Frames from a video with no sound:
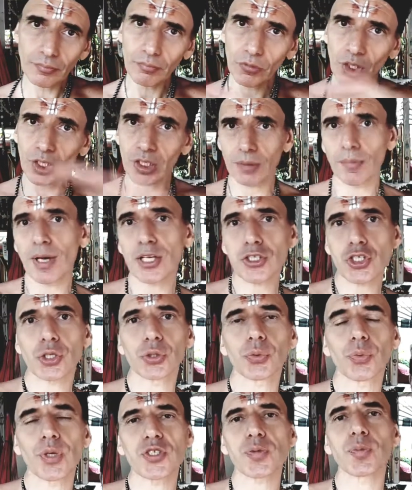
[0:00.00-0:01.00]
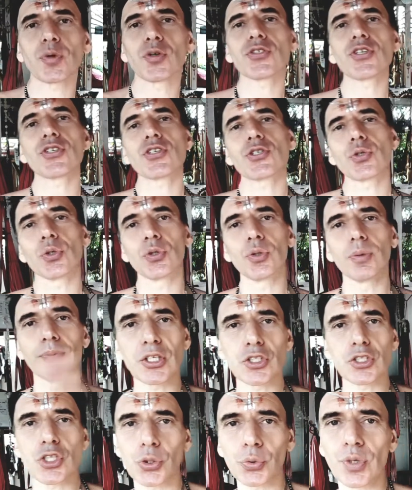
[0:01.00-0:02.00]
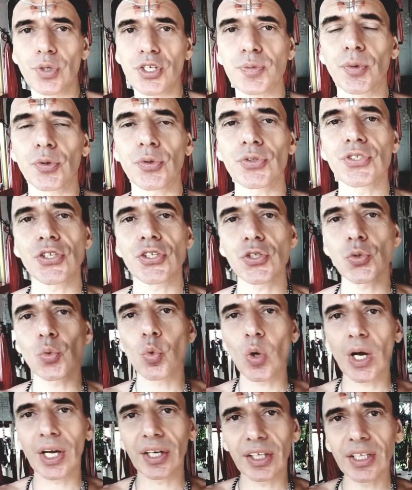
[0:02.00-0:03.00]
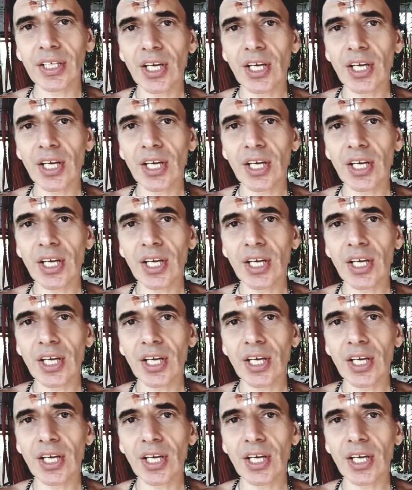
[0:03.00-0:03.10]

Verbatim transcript: immature responses to mature responses when